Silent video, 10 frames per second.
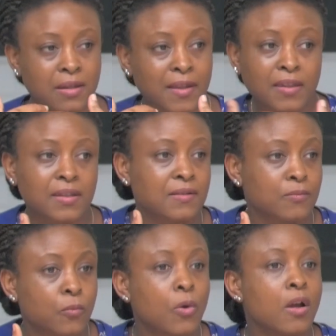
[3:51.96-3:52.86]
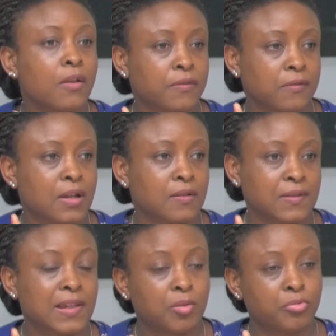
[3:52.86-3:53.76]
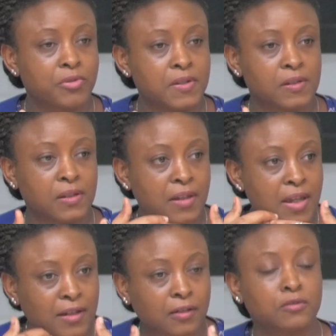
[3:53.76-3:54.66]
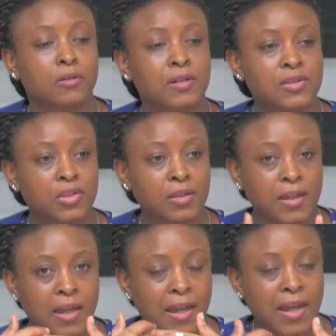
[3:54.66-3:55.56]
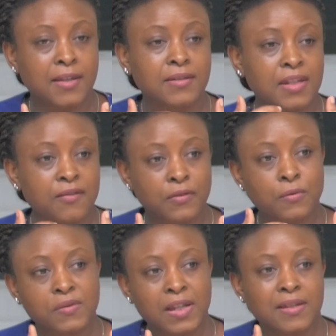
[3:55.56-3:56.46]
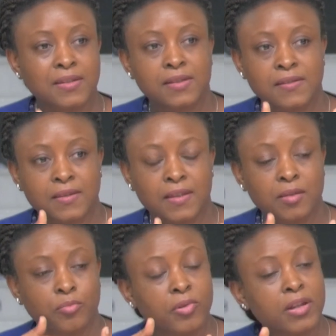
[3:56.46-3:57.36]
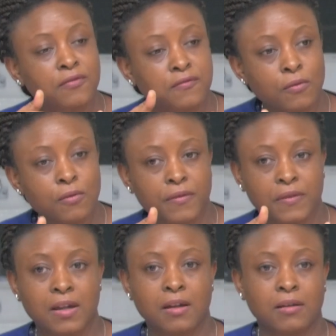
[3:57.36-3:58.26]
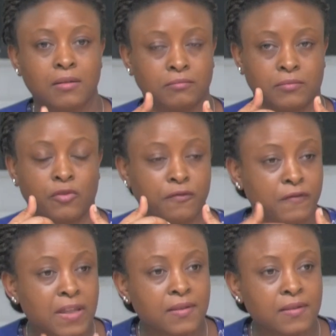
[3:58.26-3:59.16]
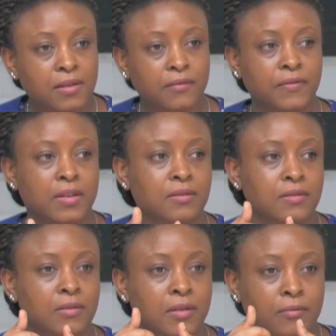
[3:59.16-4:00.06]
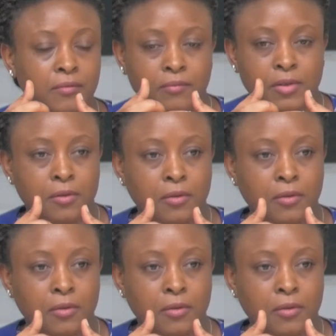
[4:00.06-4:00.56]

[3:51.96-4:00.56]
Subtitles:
I think it's worth us celebrating and acknowledging. And if those ideas that they bring forth are offensive and you